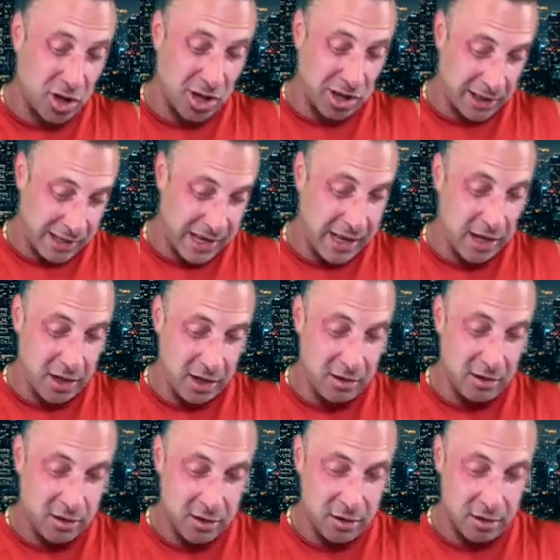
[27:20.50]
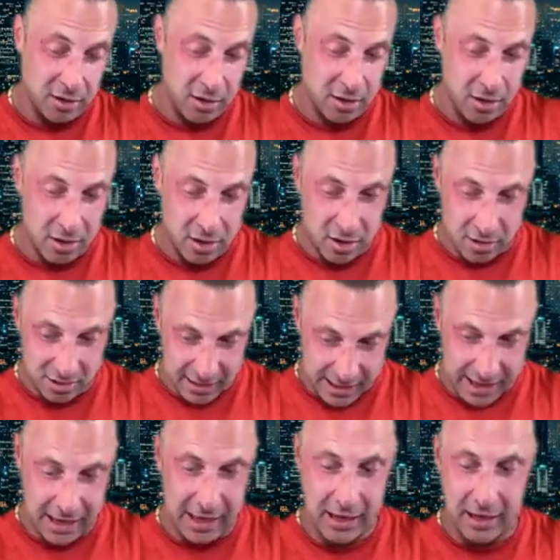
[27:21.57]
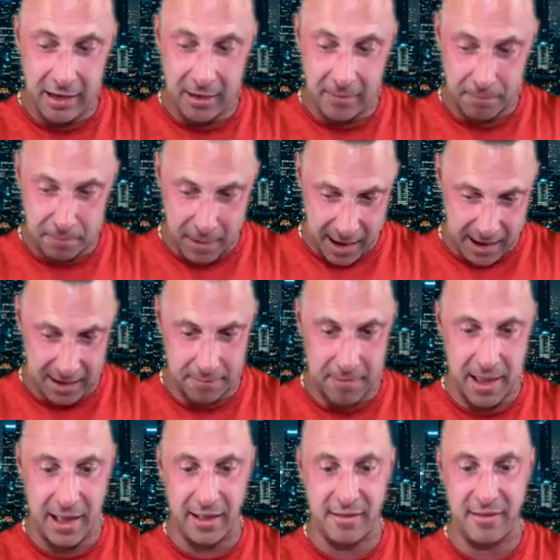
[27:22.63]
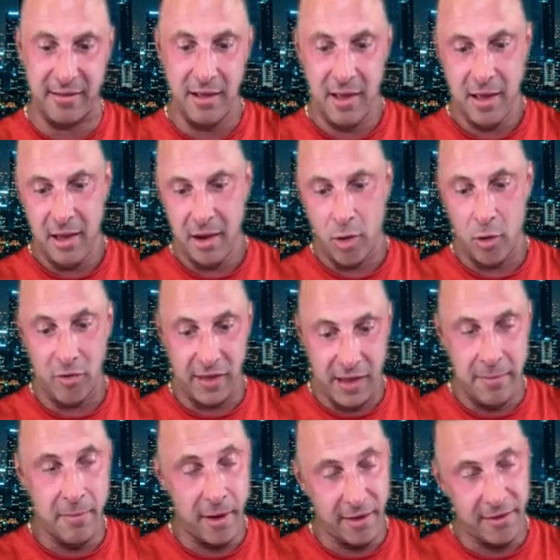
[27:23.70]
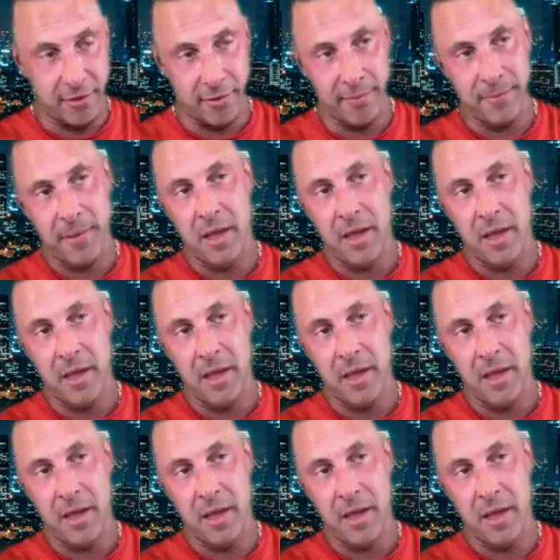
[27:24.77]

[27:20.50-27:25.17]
clean, lean body mass or lean muscle,